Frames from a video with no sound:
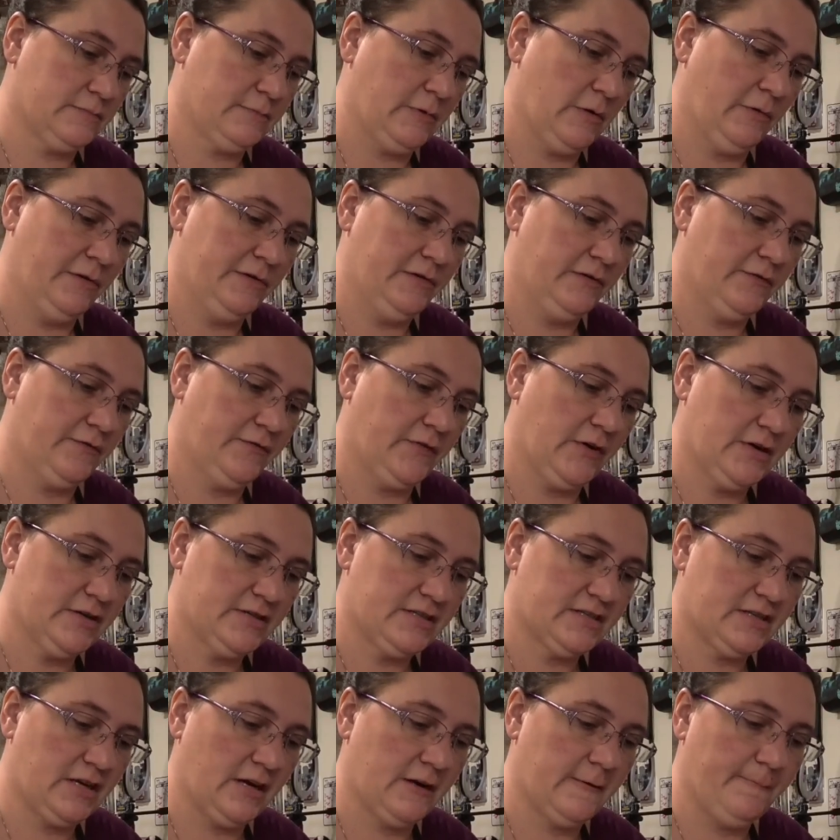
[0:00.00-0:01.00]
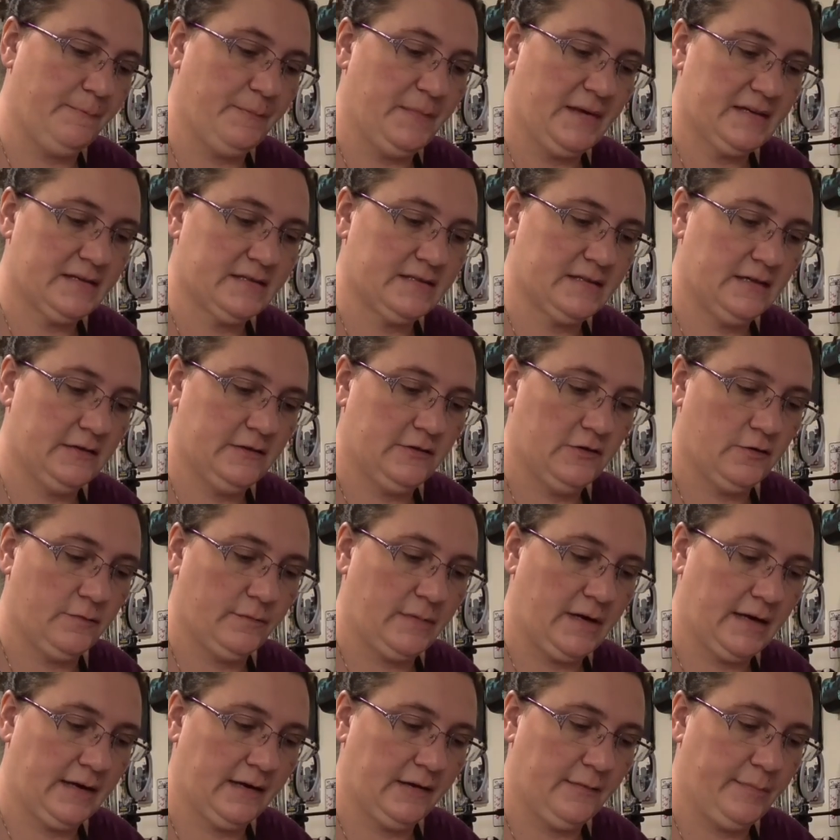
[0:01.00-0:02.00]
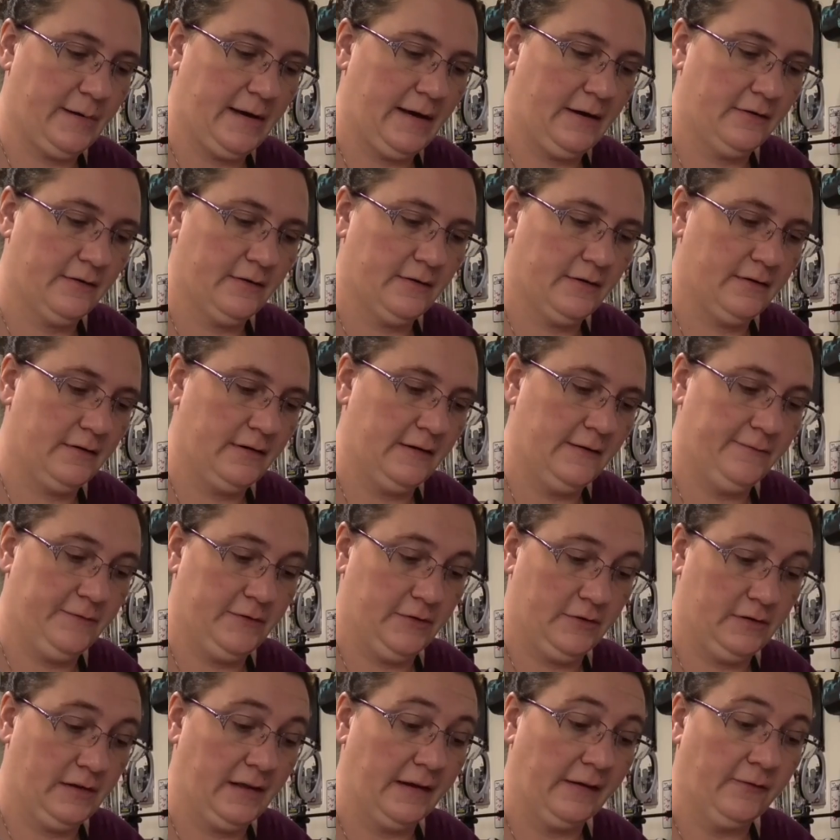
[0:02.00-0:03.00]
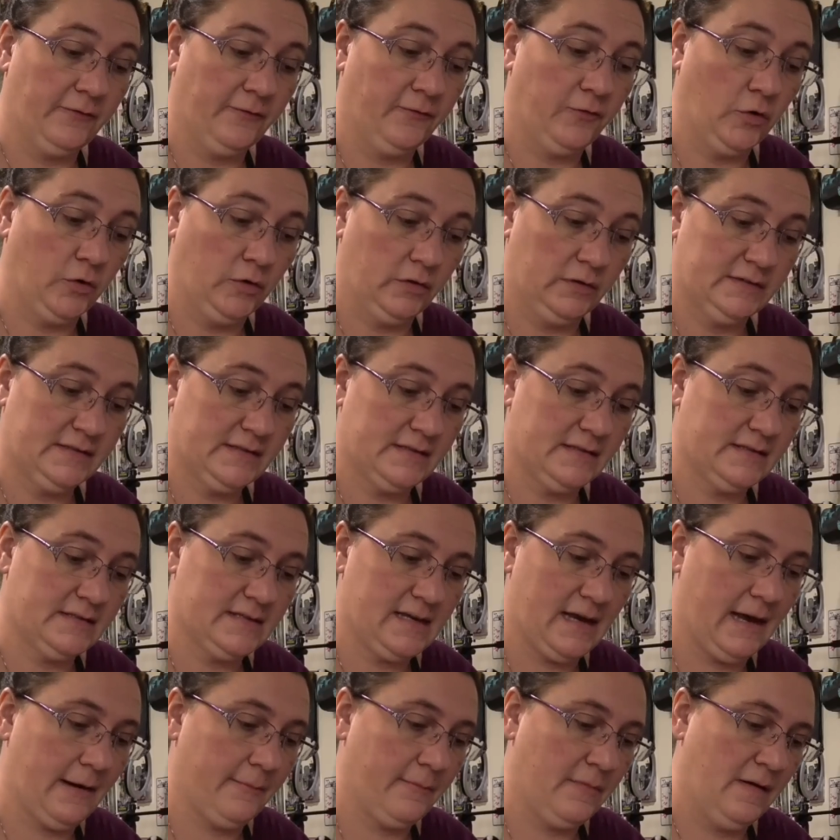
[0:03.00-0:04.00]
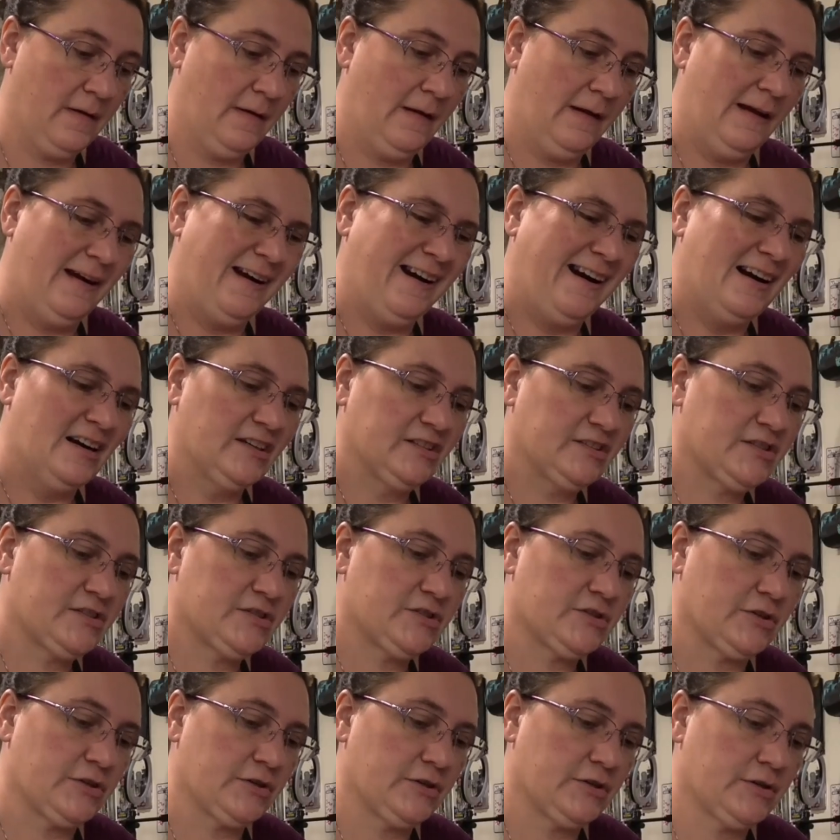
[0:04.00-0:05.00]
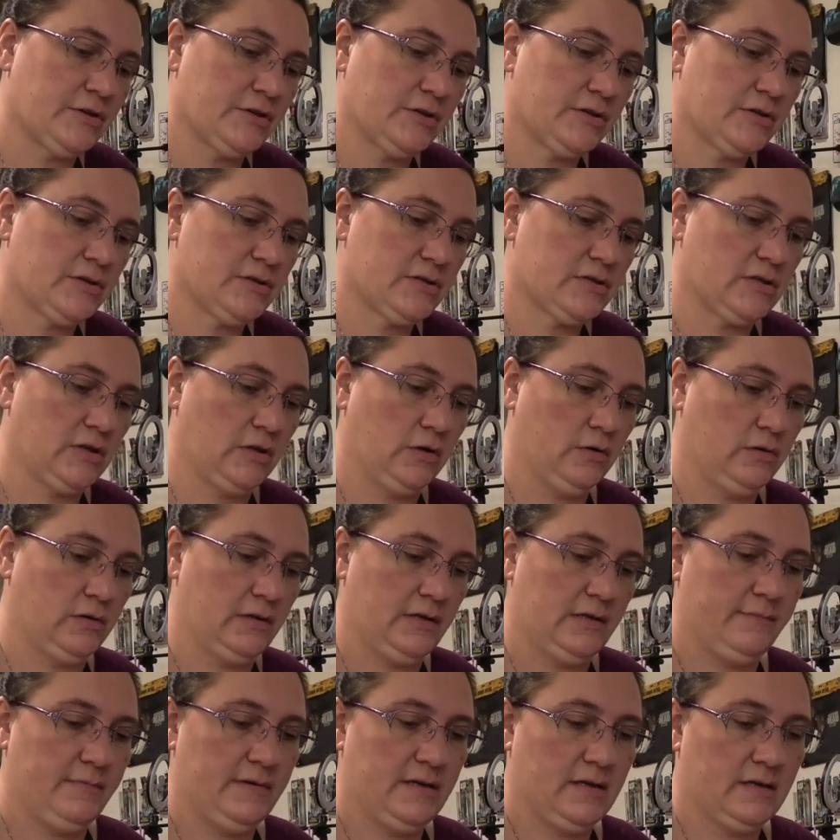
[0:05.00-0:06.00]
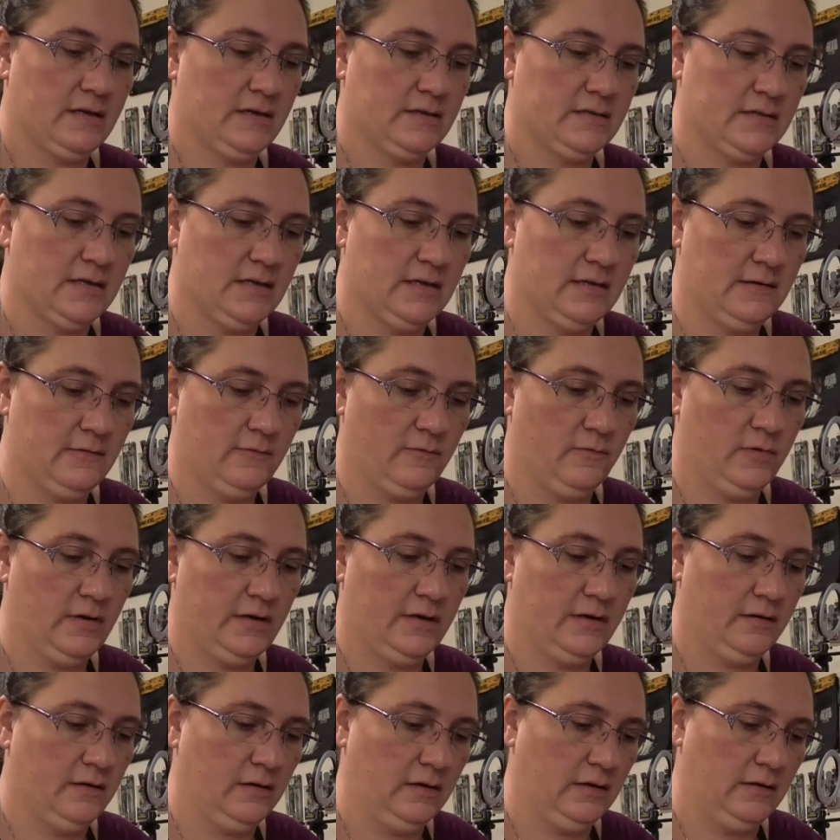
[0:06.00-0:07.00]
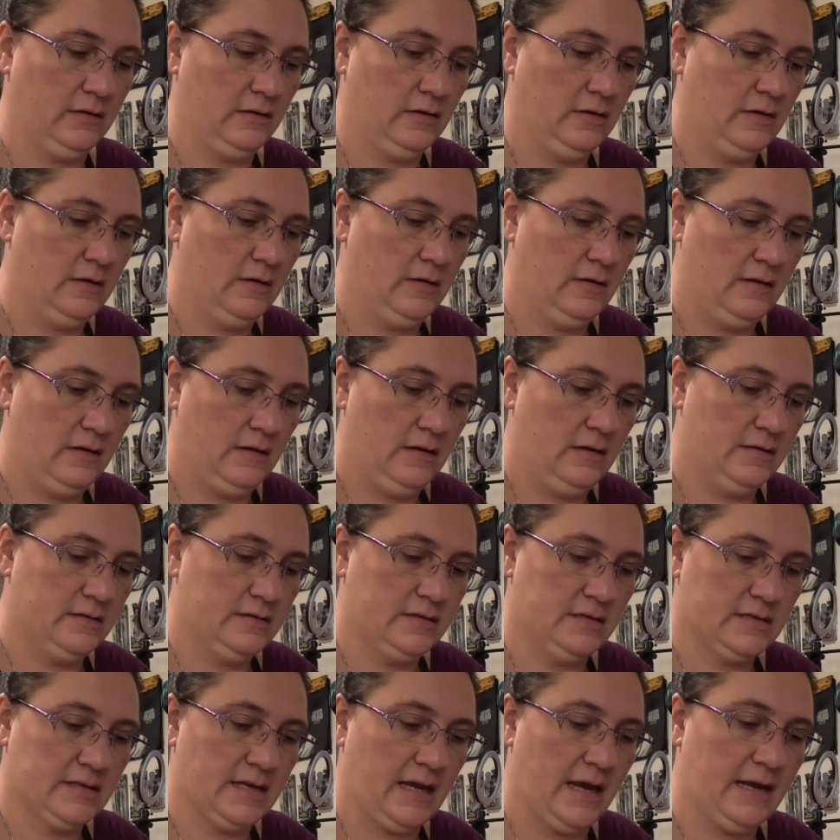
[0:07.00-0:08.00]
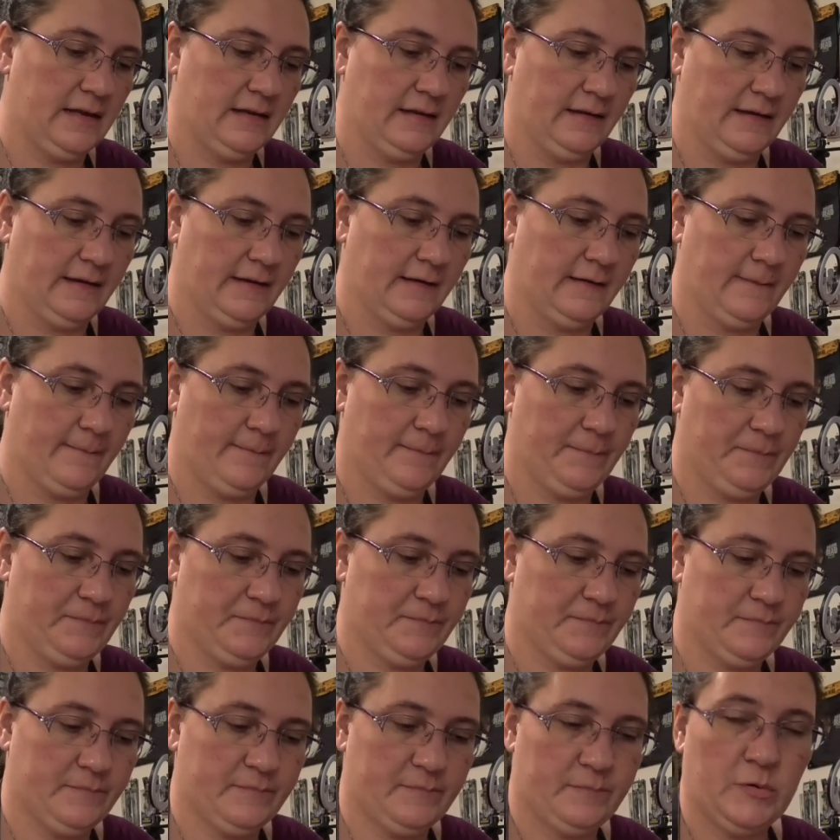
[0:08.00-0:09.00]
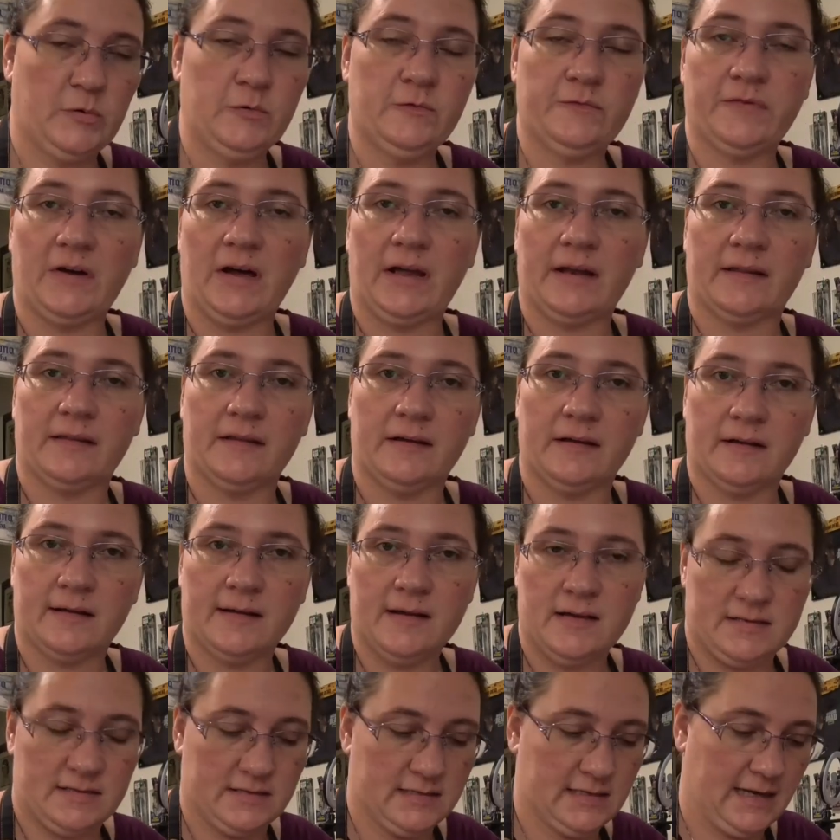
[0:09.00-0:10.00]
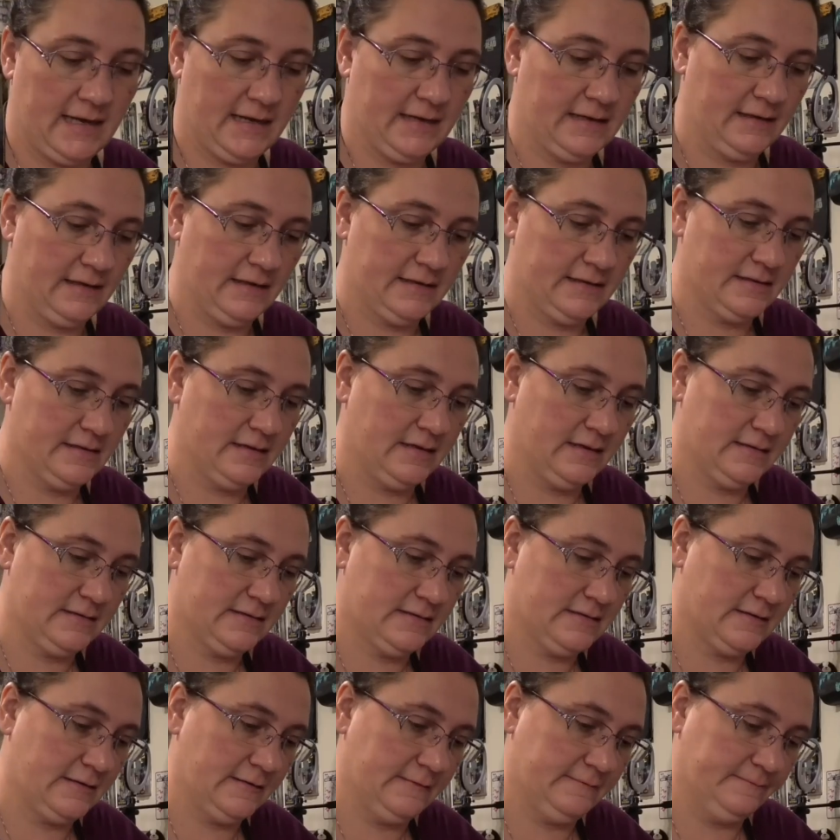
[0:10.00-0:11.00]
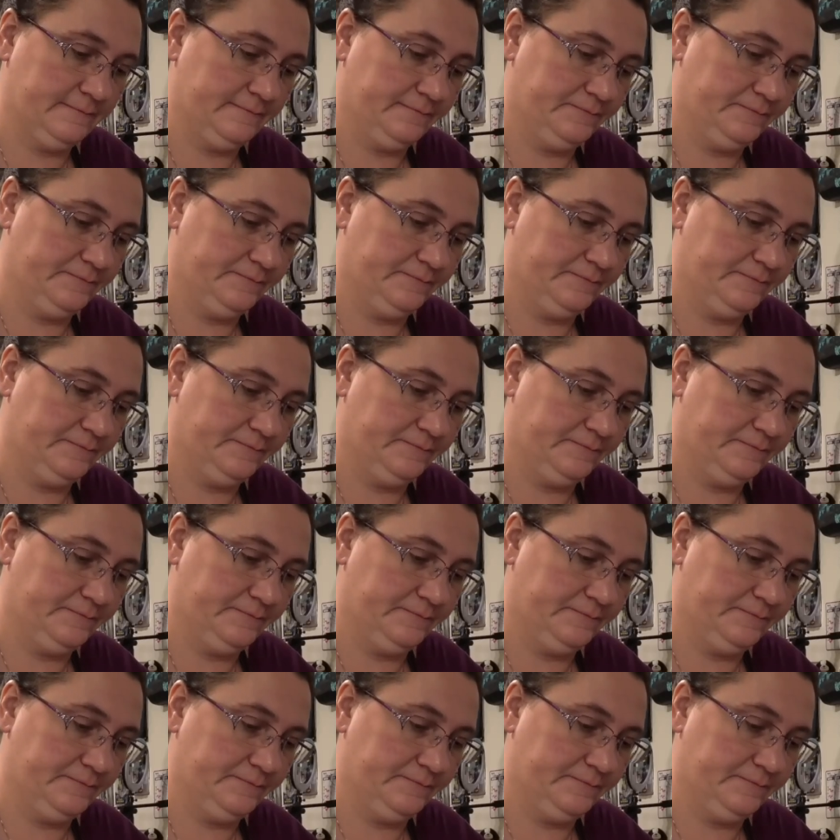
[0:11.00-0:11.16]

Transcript: But when you first start mixing your mica powder, if you're like full to the top, stir slowly because it will just kind of like poof out of there because it's kind of like dust.